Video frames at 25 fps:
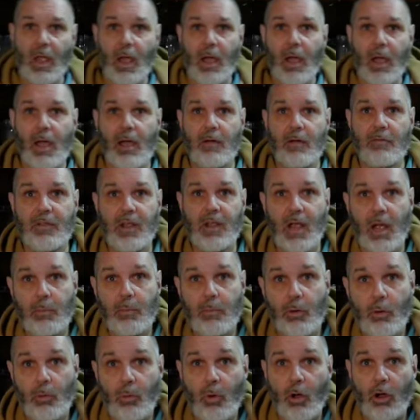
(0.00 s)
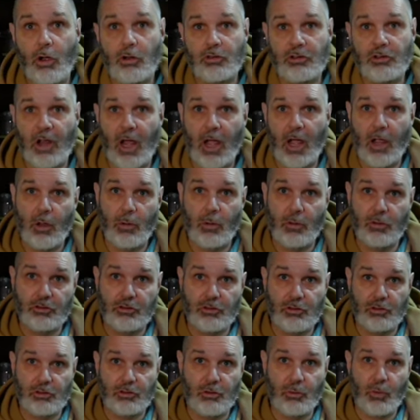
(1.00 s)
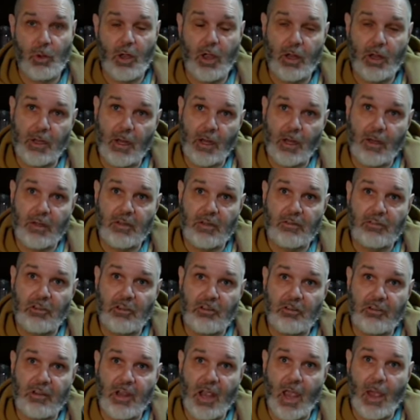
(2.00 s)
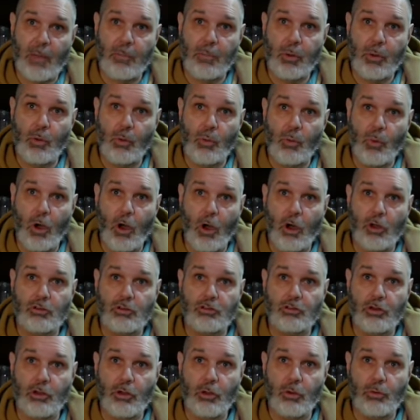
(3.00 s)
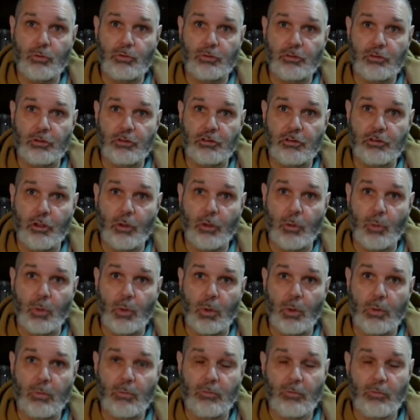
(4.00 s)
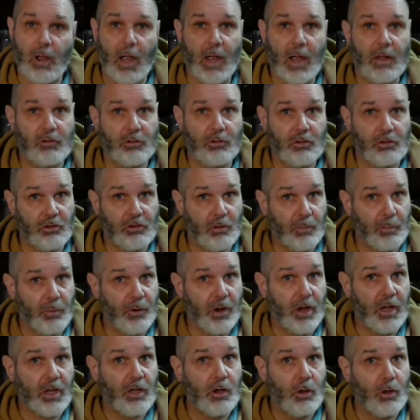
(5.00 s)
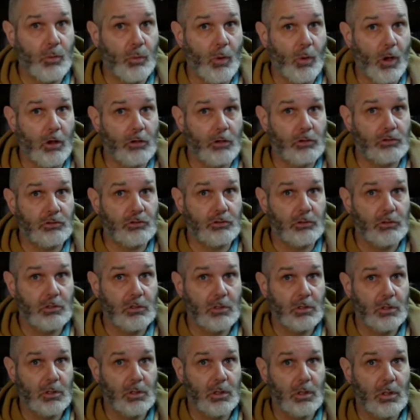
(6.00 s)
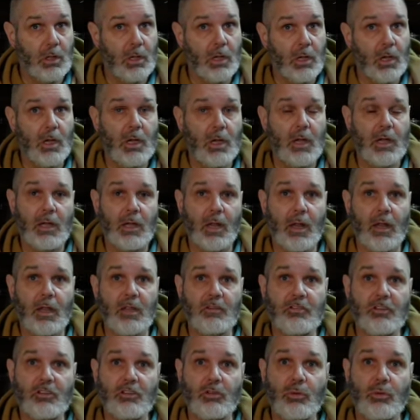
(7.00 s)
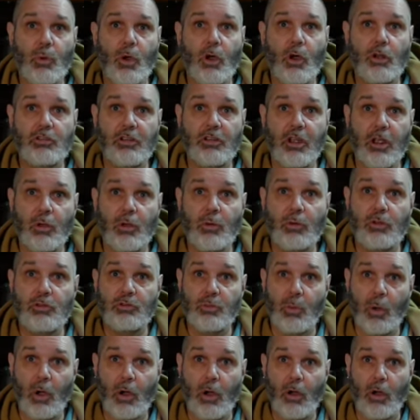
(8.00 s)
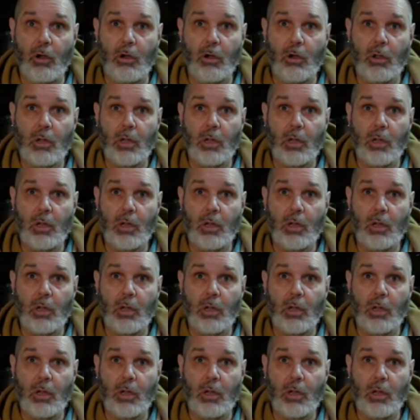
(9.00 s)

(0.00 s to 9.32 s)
I have the Apple Watch that I always used to wear. Now, this is the Apple Watch Ultra 2, right? So it's a pretty new watch. Now, this is a watch I always wore